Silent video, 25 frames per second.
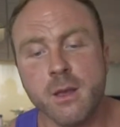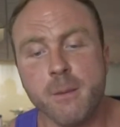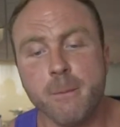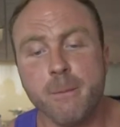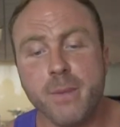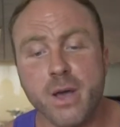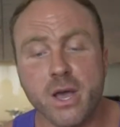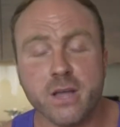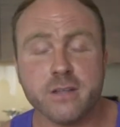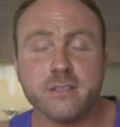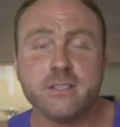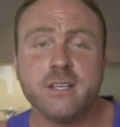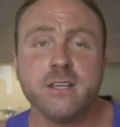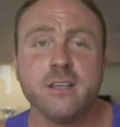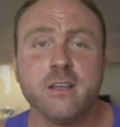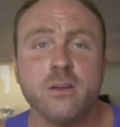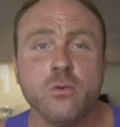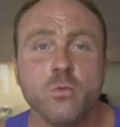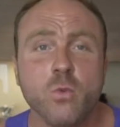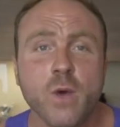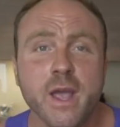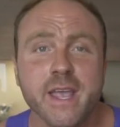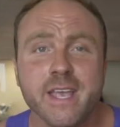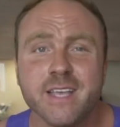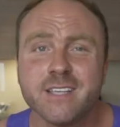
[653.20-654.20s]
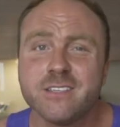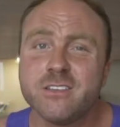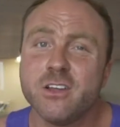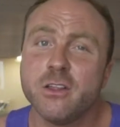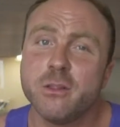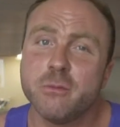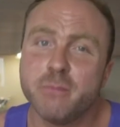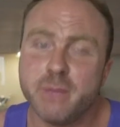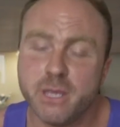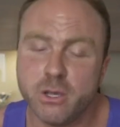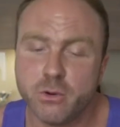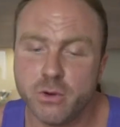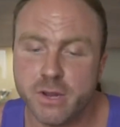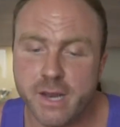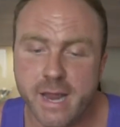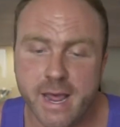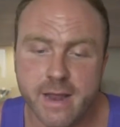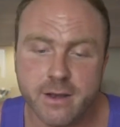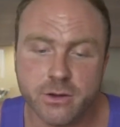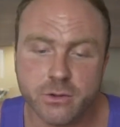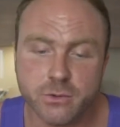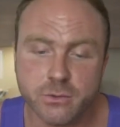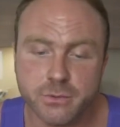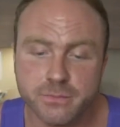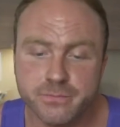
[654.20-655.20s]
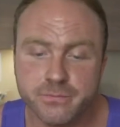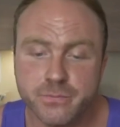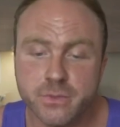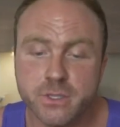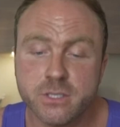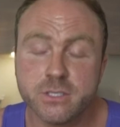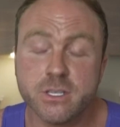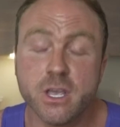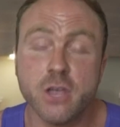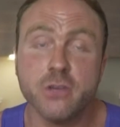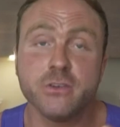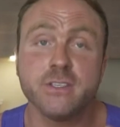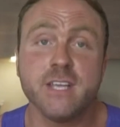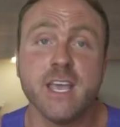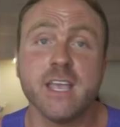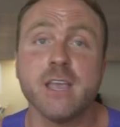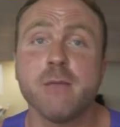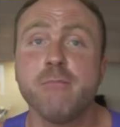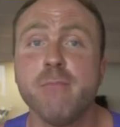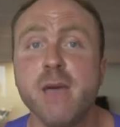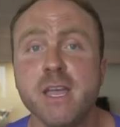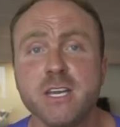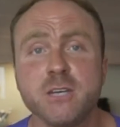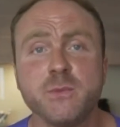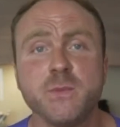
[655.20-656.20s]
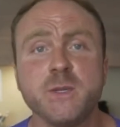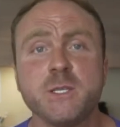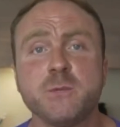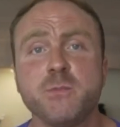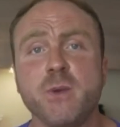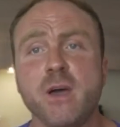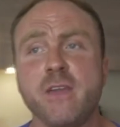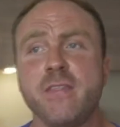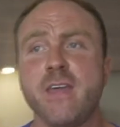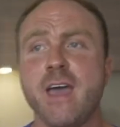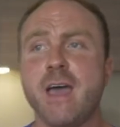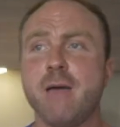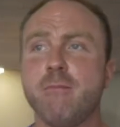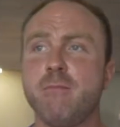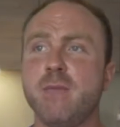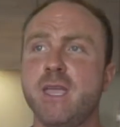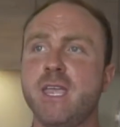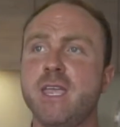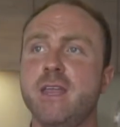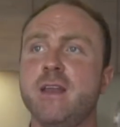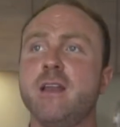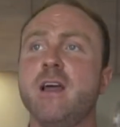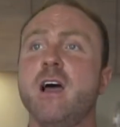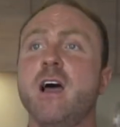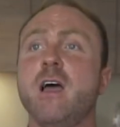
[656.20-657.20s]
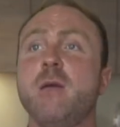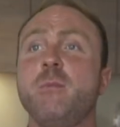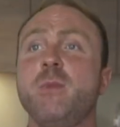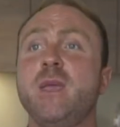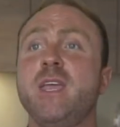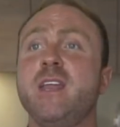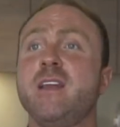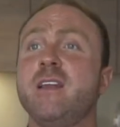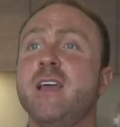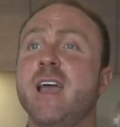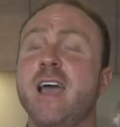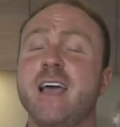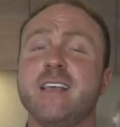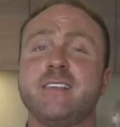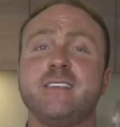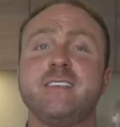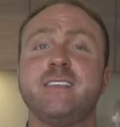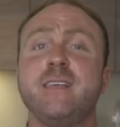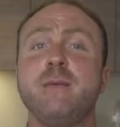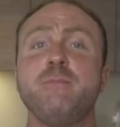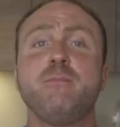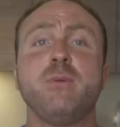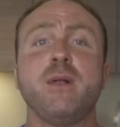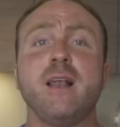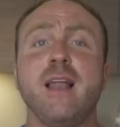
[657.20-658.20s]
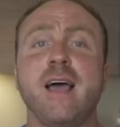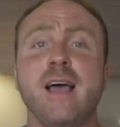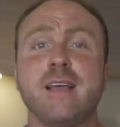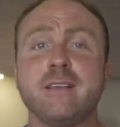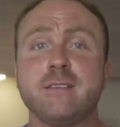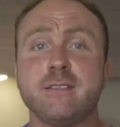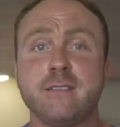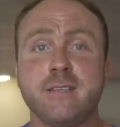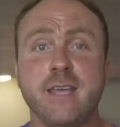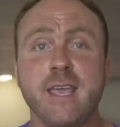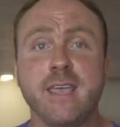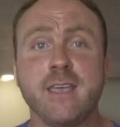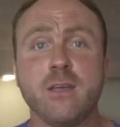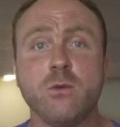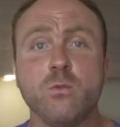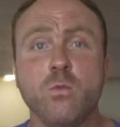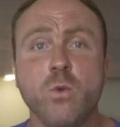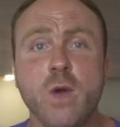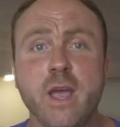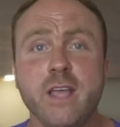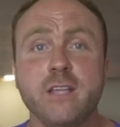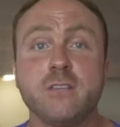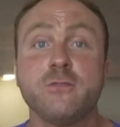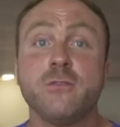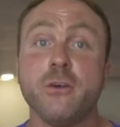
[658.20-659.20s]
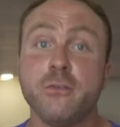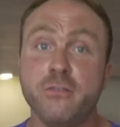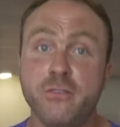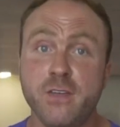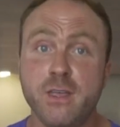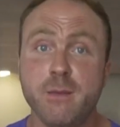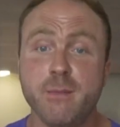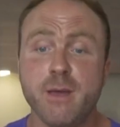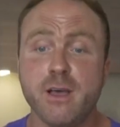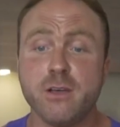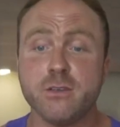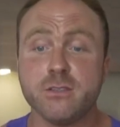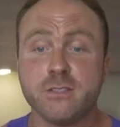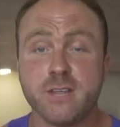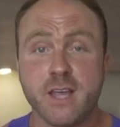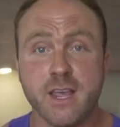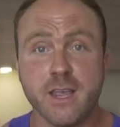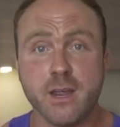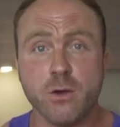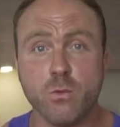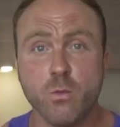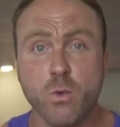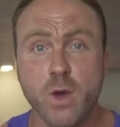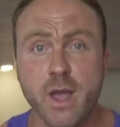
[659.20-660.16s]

But weight is not the be all and end all. So taking measurements by that I mean as simple as taking waist for females, taking